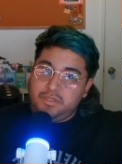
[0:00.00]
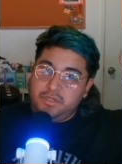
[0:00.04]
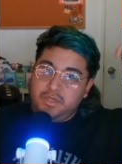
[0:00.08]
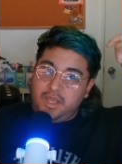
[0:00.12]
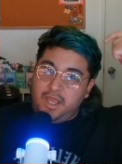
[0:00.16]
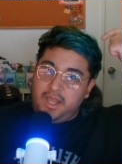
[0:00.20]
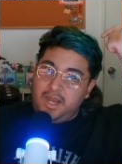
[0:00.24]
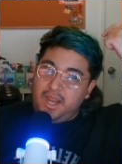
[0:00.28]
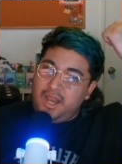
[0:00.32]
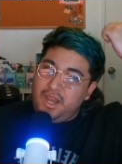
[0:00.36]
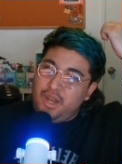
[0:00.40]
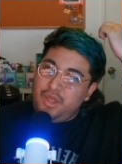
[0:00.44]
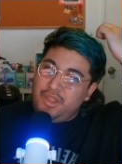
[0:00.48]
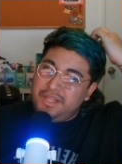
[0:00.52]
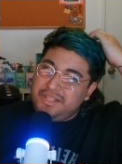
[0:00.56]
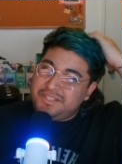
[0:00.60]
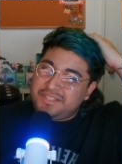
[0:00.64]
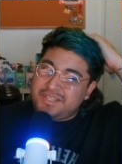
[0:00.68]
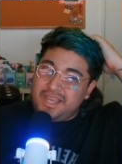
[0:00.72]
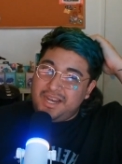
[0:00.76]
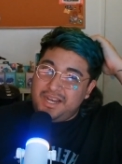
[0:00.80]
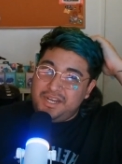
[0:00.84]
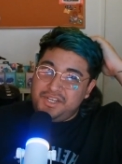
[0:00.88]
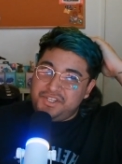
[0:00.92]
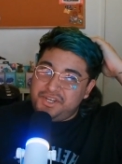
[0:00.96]
And I know that's
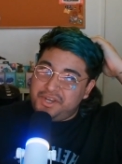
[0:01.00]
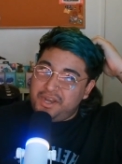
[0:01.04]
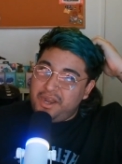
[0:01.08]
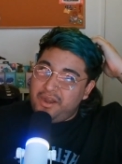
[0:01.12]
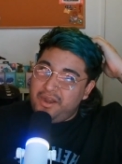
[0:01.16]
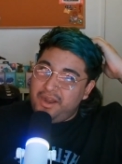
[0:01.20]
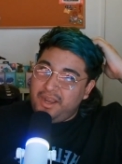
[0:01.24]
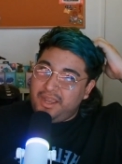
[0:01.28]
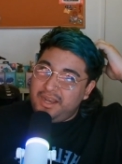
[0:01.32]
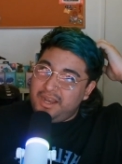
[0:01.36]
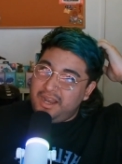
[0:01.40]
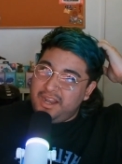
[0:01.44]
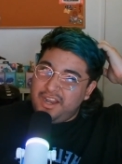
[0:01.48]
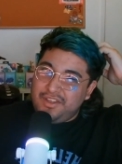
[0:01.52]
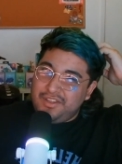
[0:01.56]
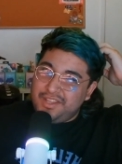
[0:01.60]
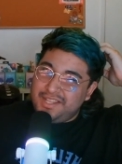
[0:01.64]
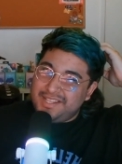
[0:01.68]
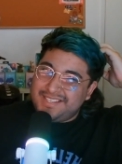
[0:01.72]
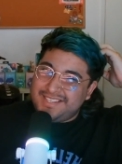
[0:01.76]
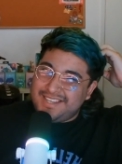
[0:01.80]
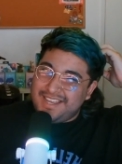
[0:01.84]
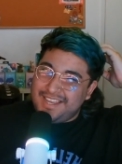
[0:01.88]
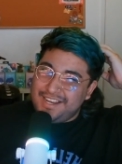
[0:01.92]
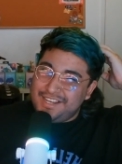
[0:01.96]
kind of generic and I know
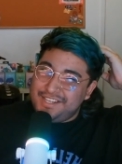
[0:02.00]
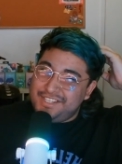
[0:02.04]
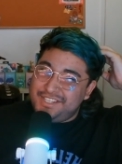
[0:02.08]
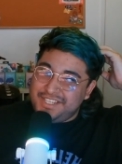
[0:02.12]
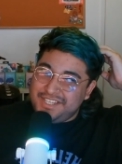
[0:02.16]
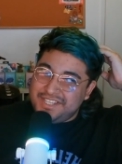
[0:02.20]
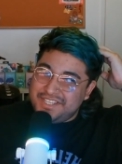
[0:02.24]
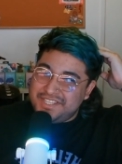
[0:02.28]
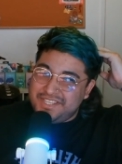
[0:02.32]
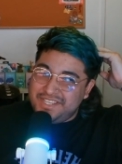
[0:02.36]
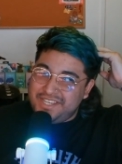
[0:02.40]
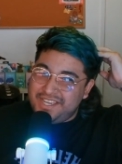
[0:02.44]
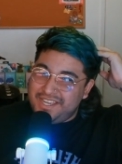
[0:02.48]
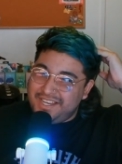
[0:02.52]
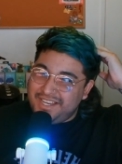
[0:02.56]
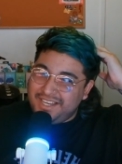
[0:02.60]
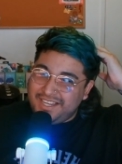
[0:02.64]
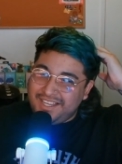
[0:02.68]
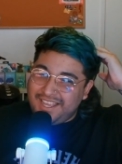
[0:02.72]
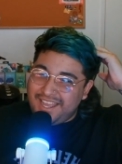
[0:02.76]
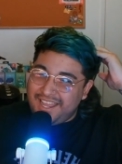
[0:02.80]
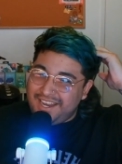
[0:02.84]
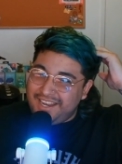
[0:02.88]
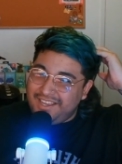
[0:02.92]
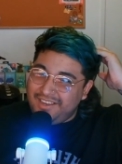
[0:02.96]
that's kind of cheesy and
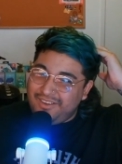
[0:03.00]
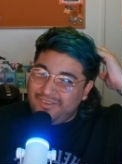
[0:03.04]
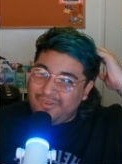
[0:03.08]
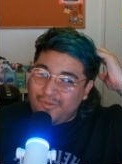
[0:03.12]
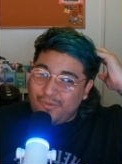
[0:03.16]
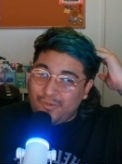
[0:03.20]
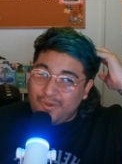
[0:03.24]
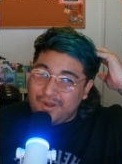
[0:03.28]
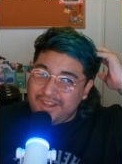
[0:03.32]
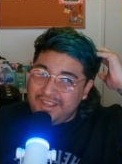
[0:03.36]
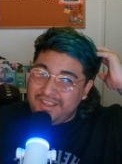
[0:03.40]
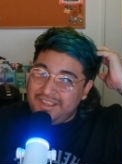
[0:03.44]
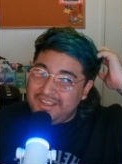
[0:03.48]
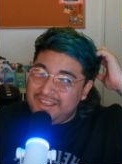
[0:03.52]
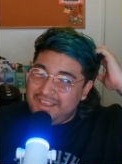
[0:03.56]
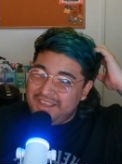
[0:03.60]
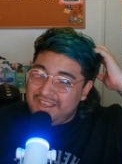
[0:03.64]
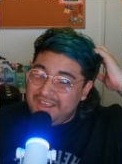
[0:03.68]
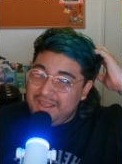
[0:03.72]
kind of corny,